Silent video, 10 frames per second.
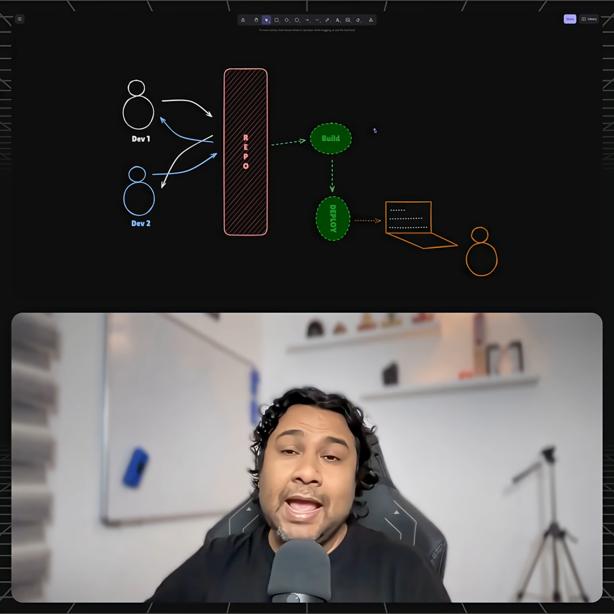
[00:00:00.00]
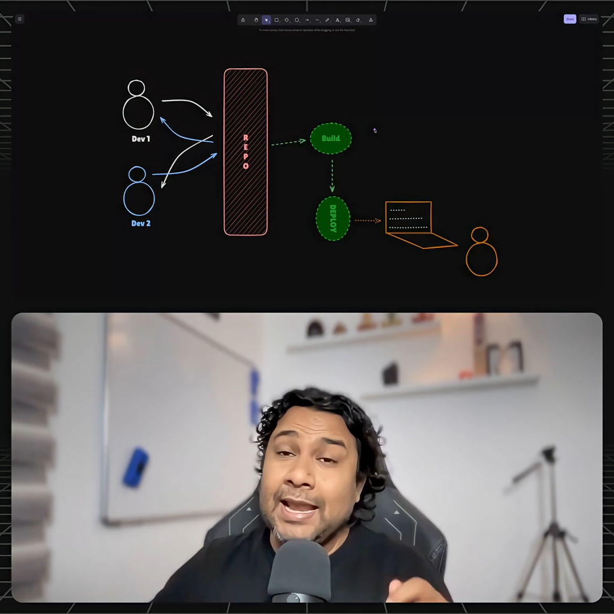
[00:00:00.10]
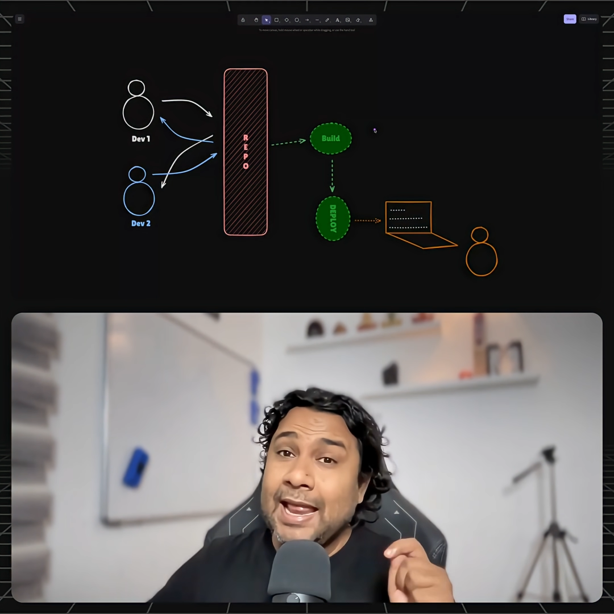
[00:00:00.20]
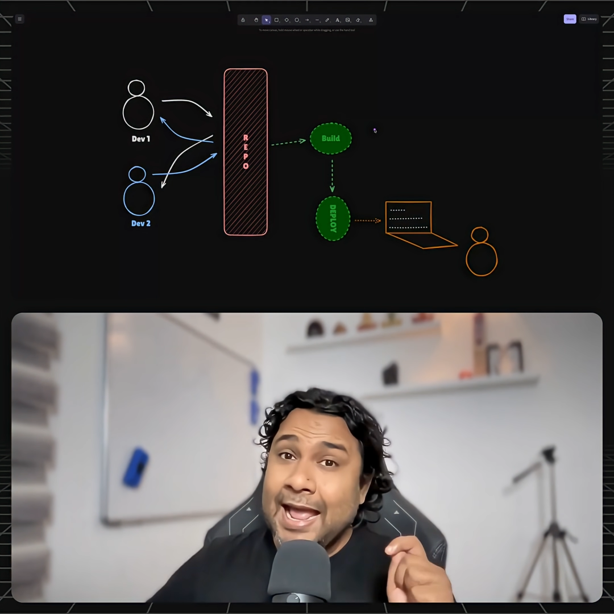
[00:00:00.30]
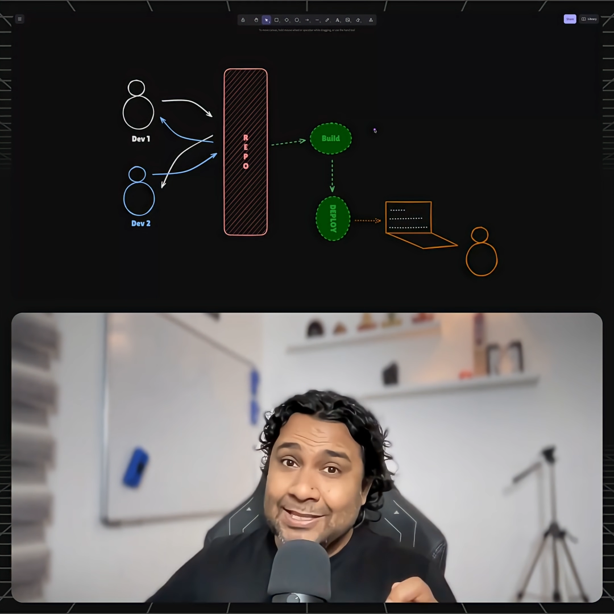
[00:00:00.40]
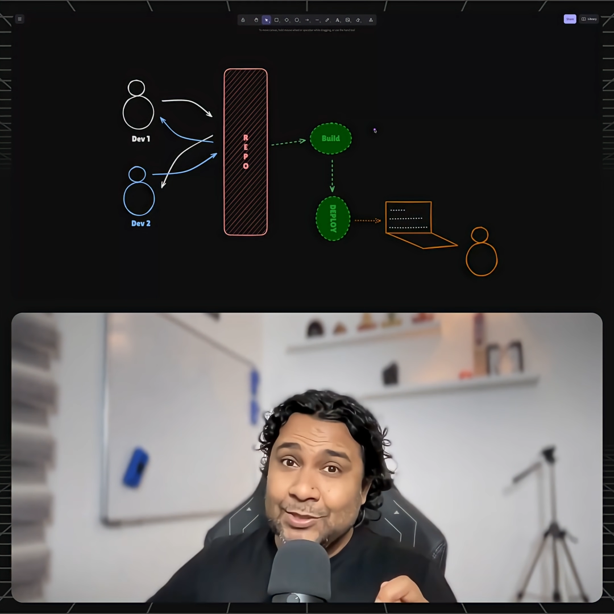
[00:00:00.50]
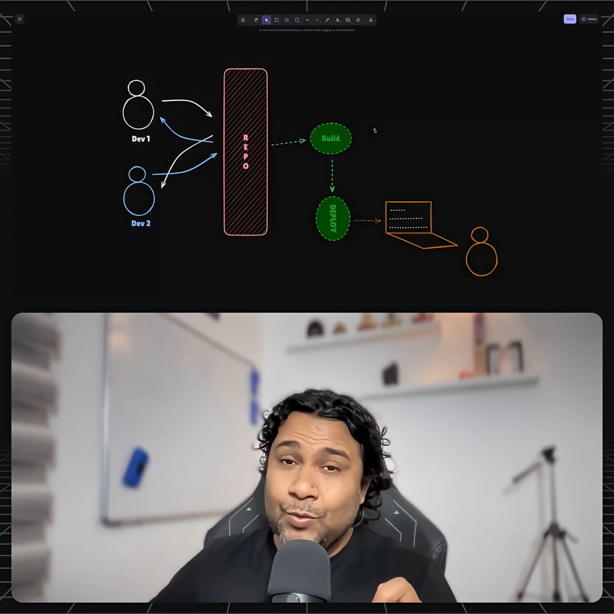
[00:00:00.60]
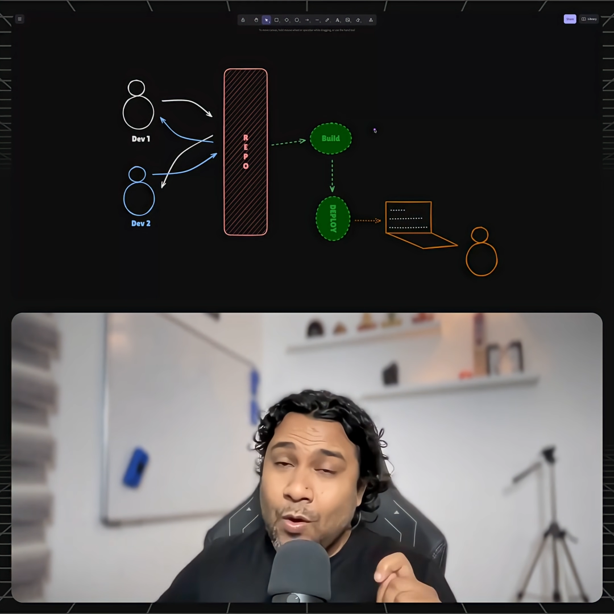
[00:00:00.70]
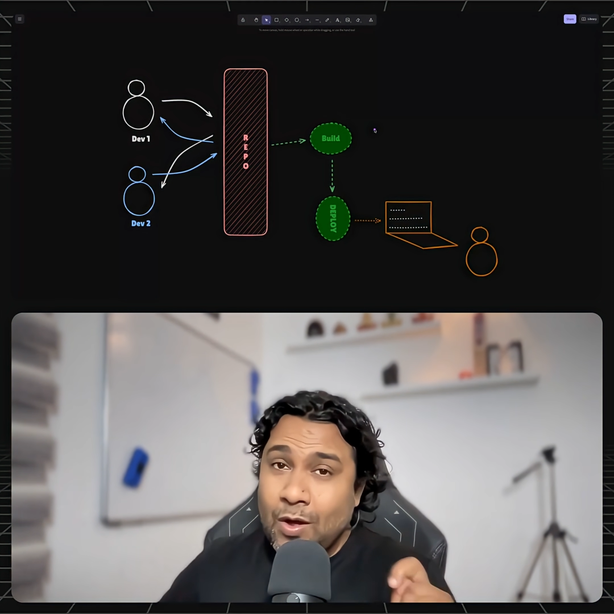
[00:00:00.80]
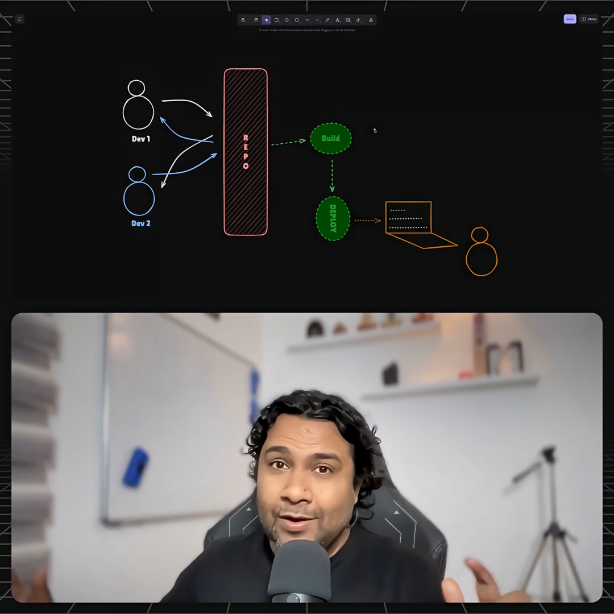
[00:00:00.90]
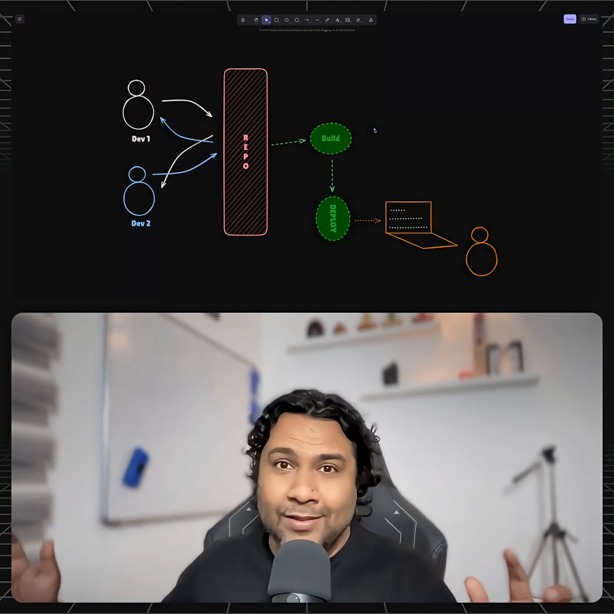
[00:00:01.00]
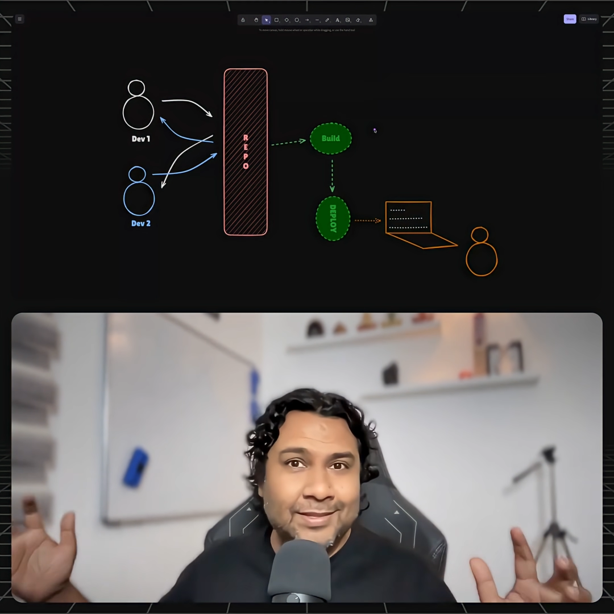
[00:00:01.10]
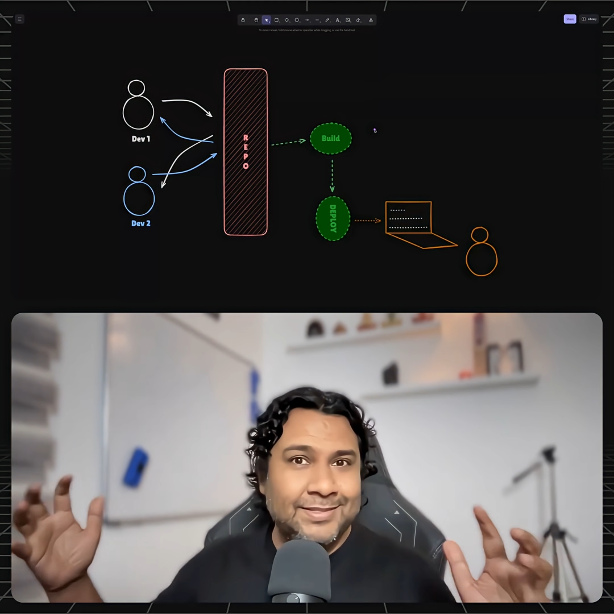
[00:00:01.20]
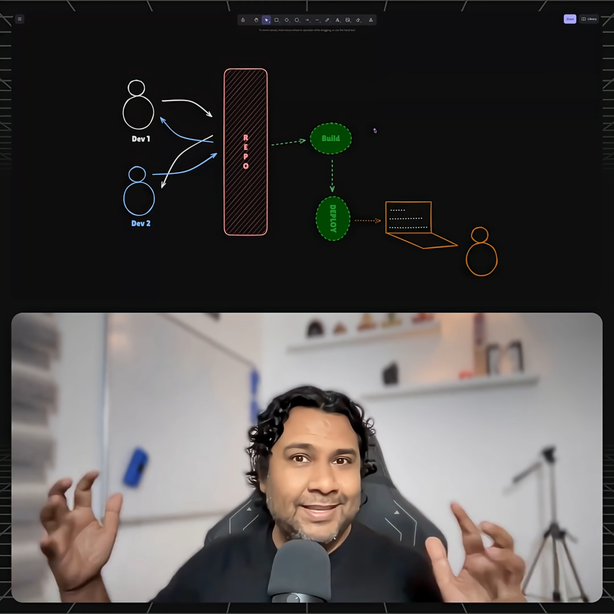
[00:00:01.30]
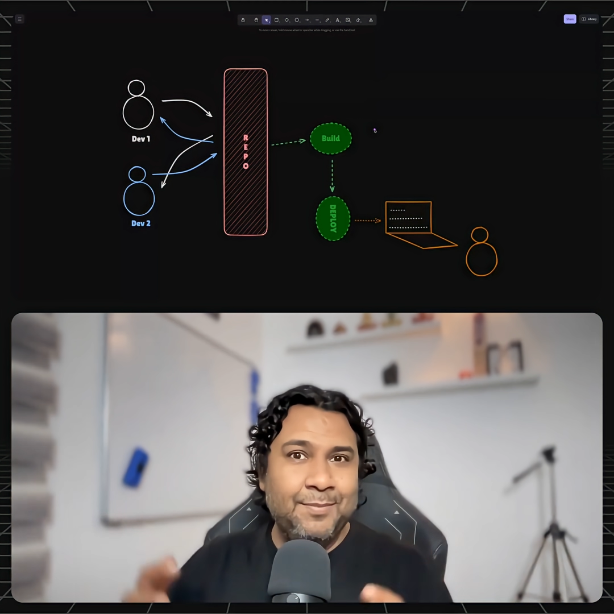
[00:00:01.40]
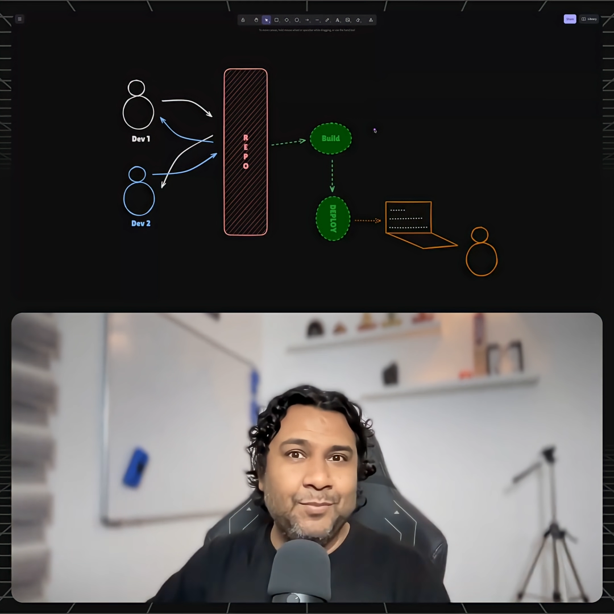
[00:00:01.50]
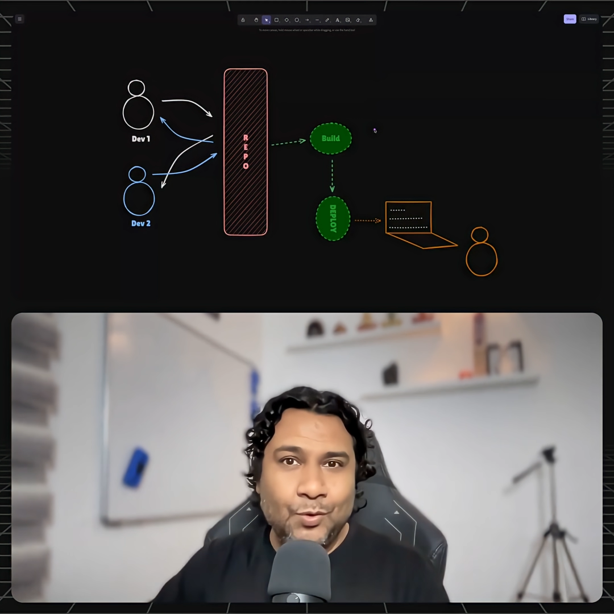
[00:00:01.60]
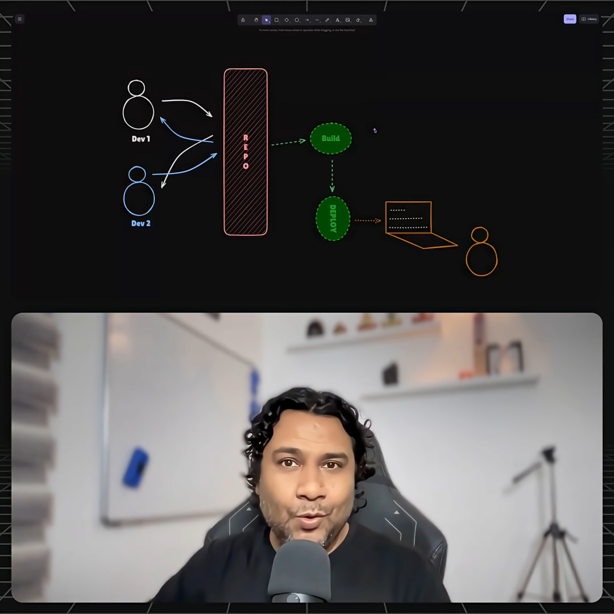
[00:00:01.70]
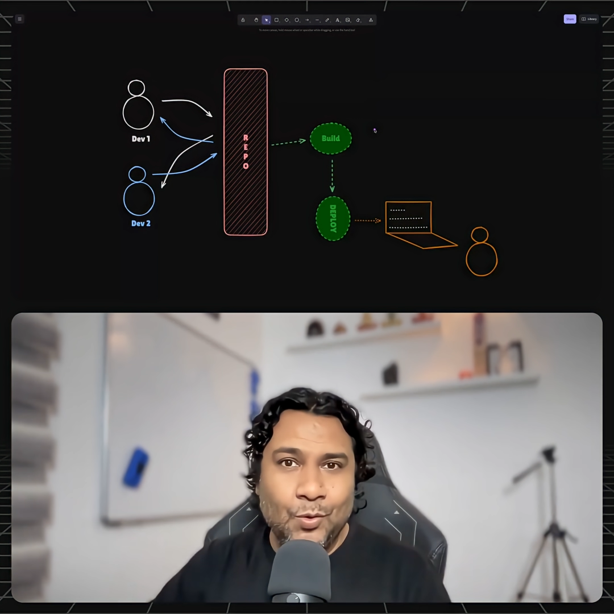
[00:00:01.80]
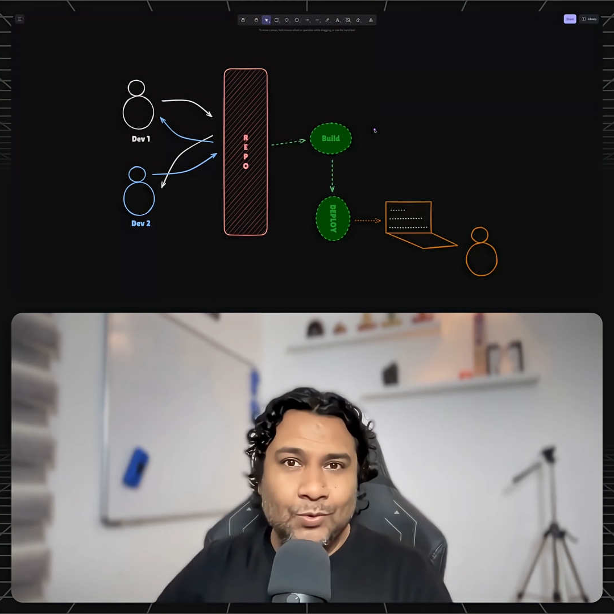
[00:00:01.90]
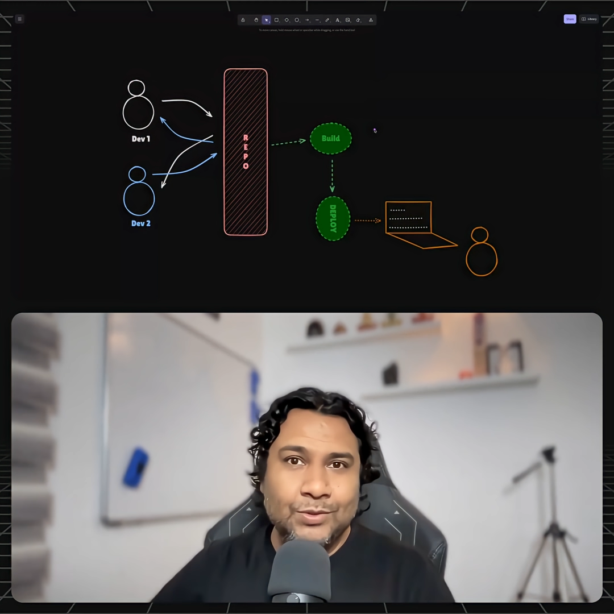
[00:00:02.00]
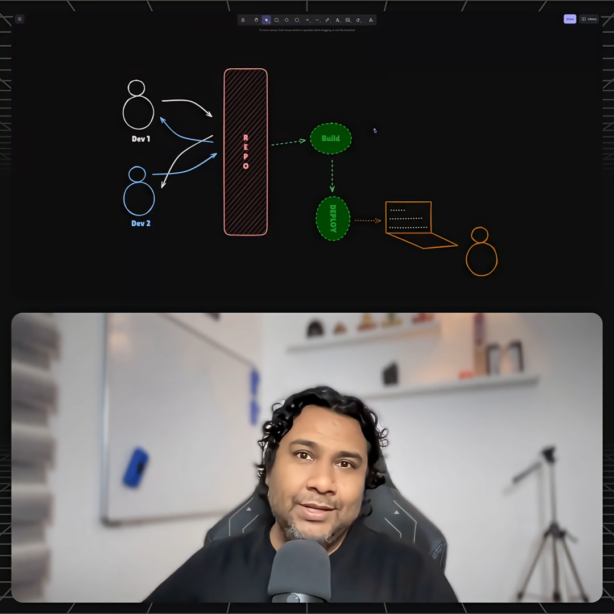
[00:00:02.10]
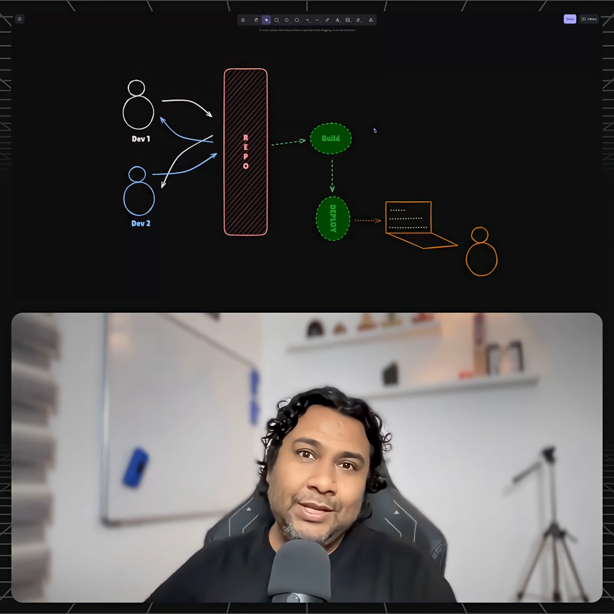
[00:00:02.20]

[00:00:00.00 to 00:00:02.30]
And as you all run the same code,